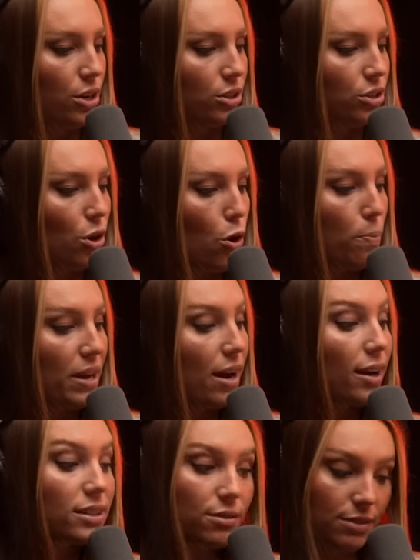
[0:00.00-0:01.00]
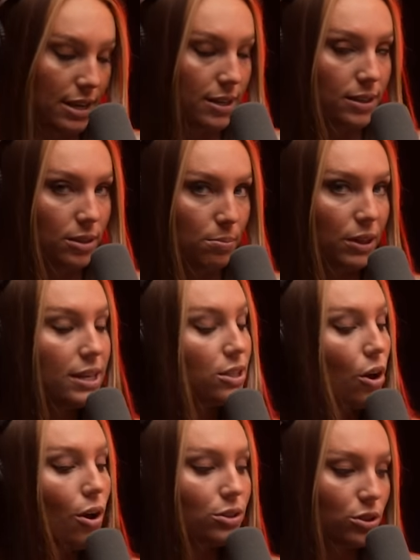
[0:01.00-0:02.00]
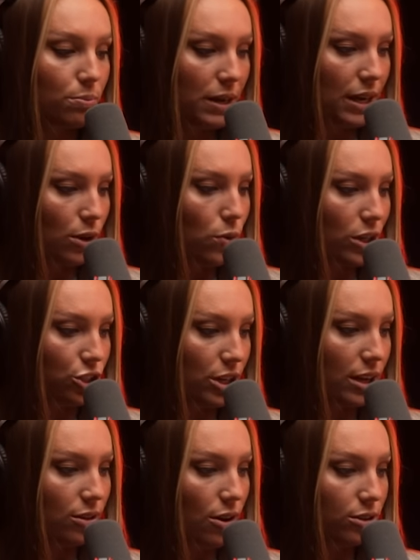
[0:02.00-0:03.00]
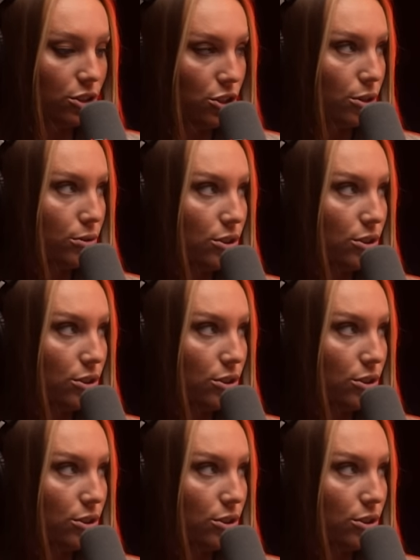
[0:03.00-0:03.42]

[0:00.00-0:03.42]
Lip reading: So because of this, police also begin questioning Lars too.